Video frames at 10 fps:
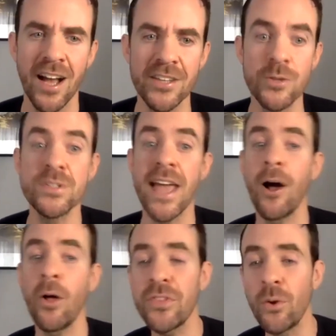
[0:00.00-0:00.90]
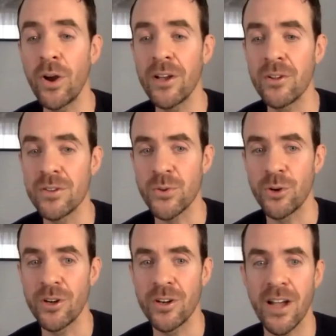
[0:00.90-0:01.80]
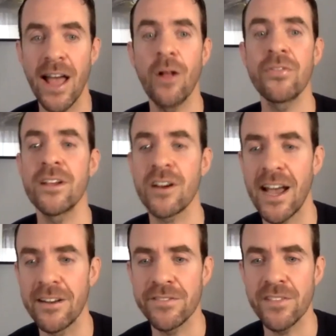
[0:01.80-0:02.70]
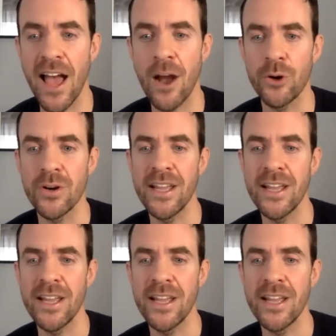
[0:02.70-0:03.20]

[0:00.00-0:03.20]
use the healthy oils, or a healthier kind of flour.